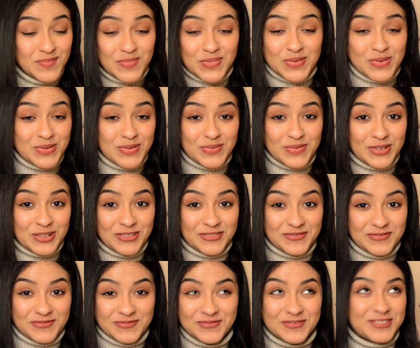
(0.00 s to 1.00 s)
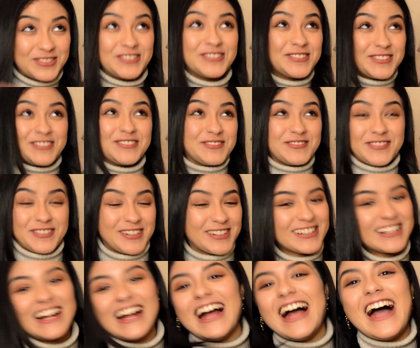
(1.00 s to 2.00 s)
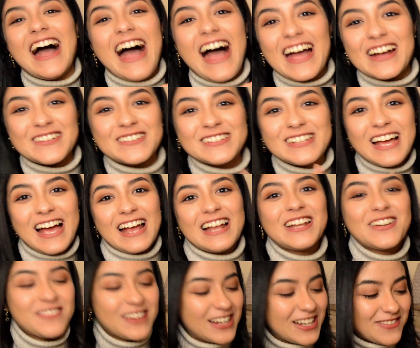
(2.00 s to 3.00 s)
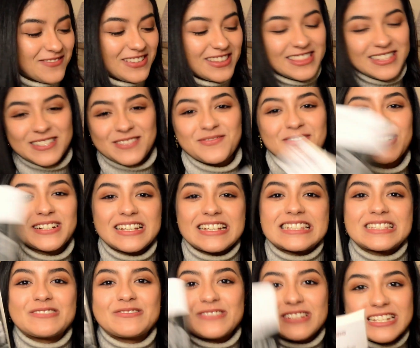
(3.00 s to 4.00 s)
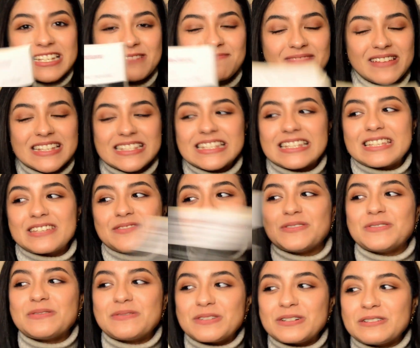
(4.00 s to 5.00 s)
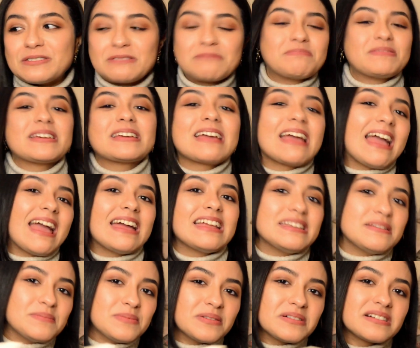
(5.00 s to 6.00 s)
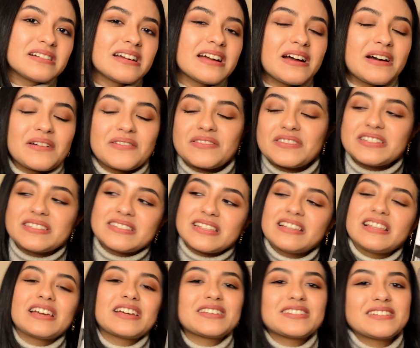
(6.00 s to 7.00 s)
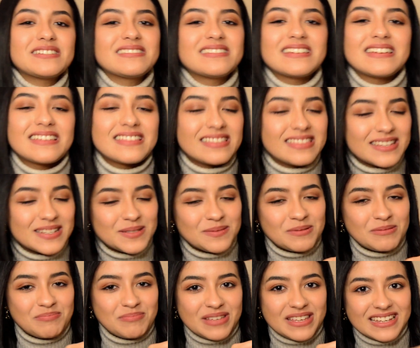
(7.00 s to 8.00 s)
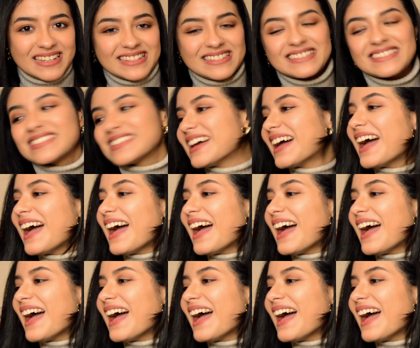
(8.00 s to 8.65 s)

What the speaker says: Beautiful, beautiful. I would highly recommend this book. It's really amazing. If you were to pick any book of this selection, this would be it.